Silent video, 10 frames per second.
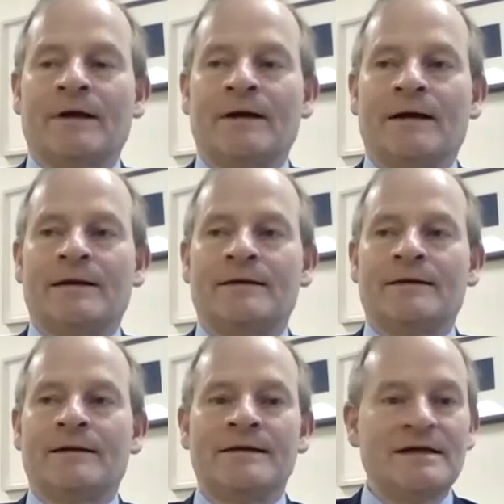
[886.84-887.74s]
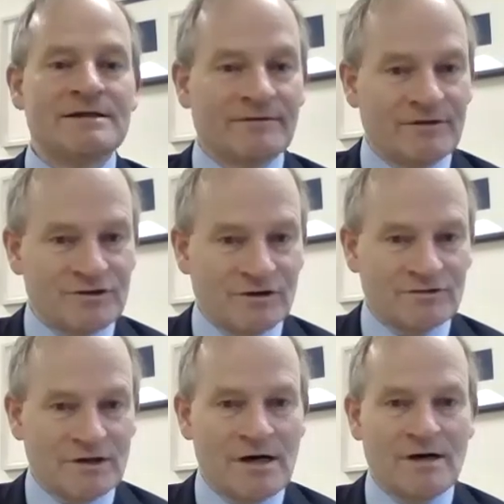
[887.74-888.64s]
the needs of the
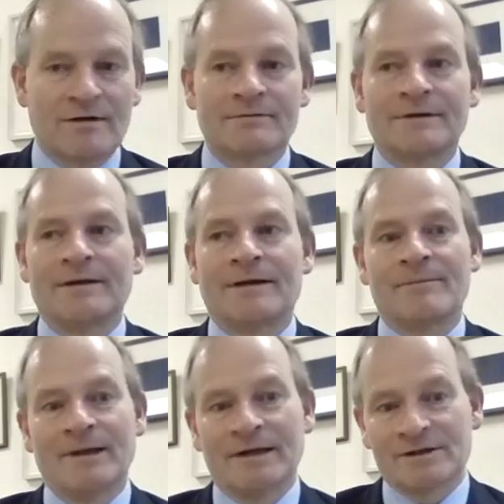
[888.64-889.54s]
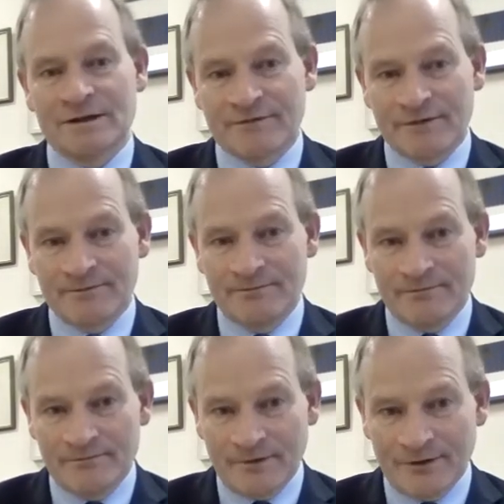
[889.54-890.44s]
children are, and the ability of the
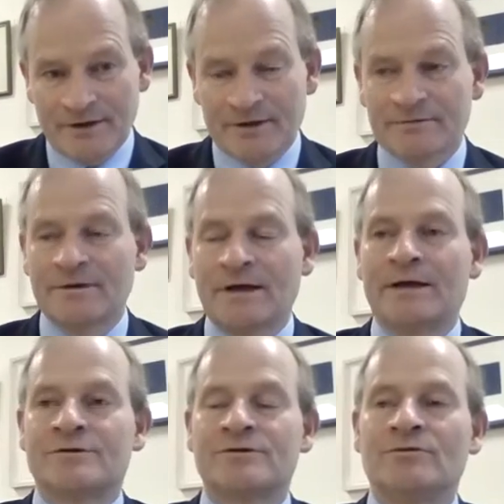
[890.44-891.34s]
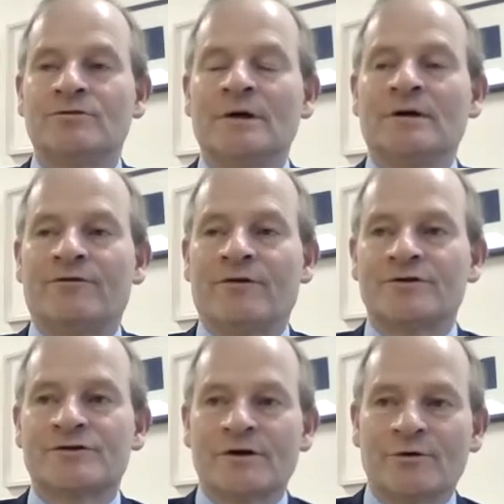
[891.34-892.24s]
mother to
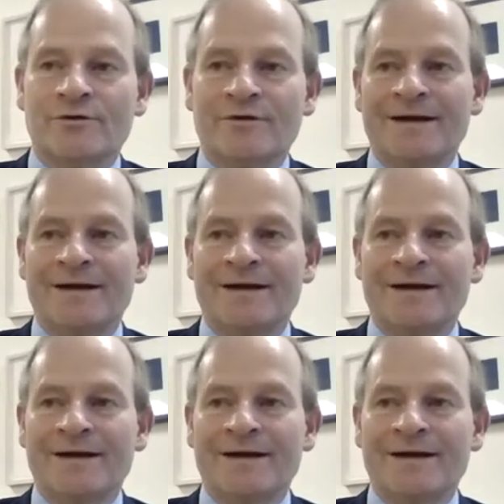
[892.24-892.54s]
fund those,